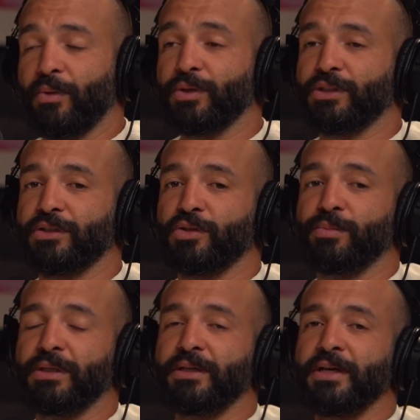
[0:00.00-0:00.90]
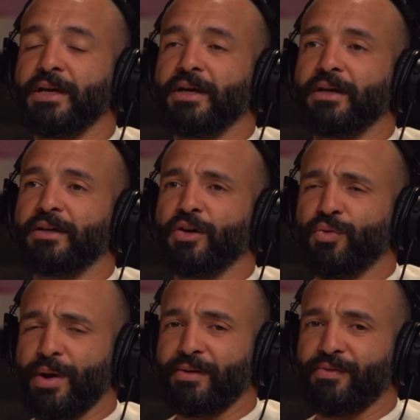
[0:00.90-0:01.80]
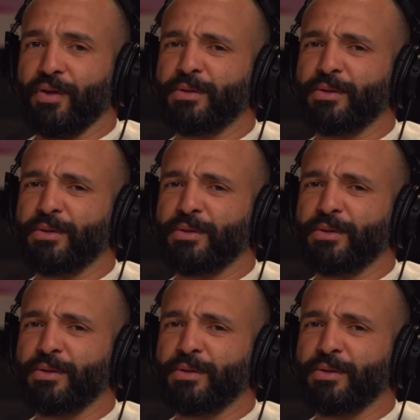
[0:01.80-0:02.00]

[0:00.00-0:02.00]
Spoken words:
which is to be grateful.